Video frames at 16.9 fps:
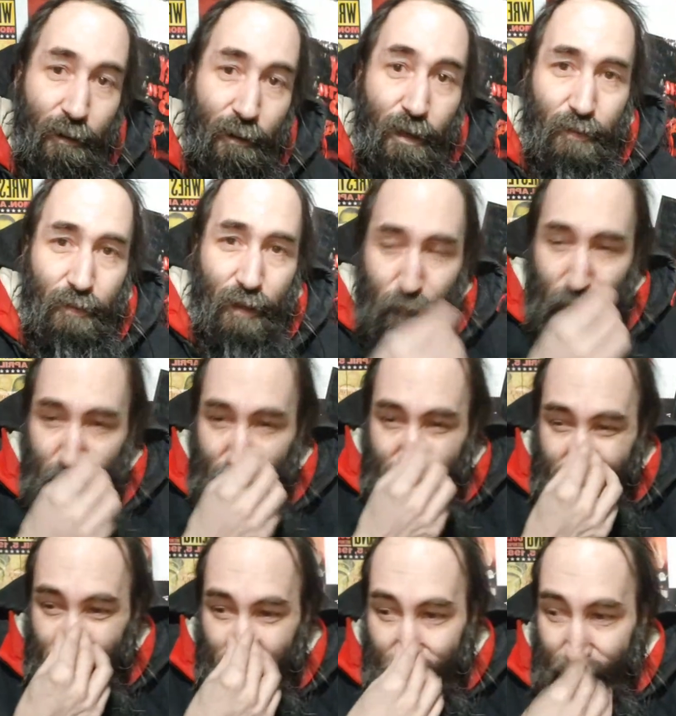A lot of people
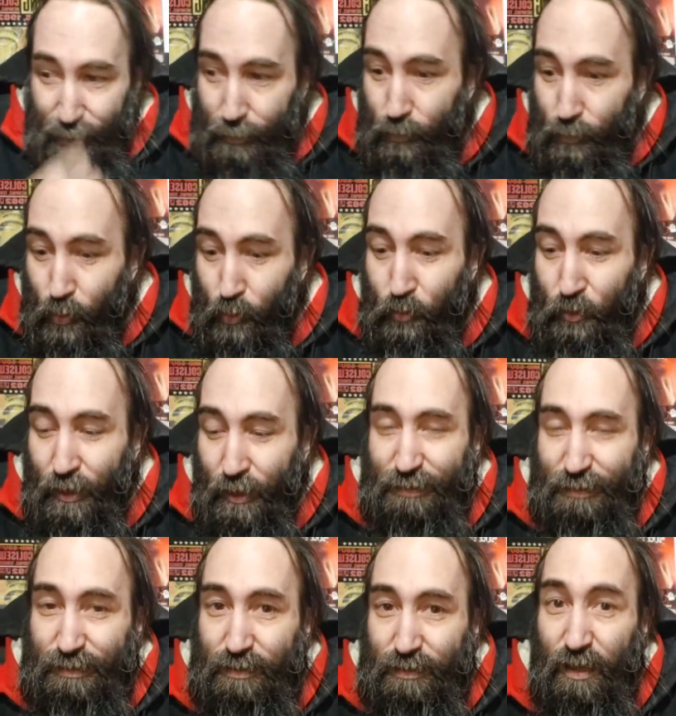try to do
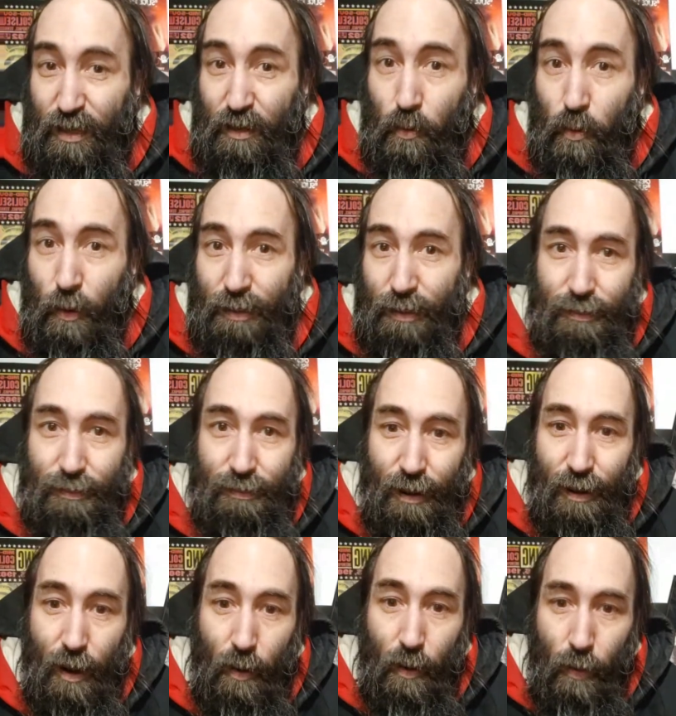things in a way that they
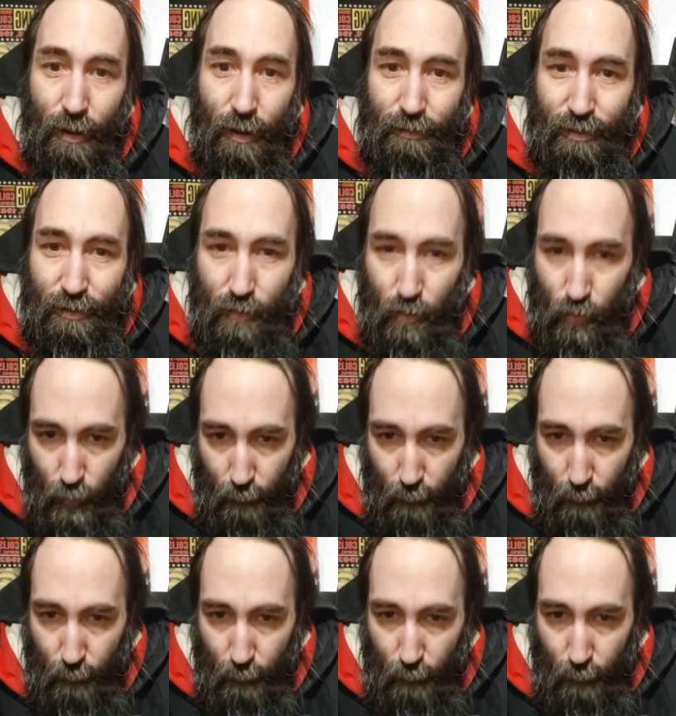aren't wired to do.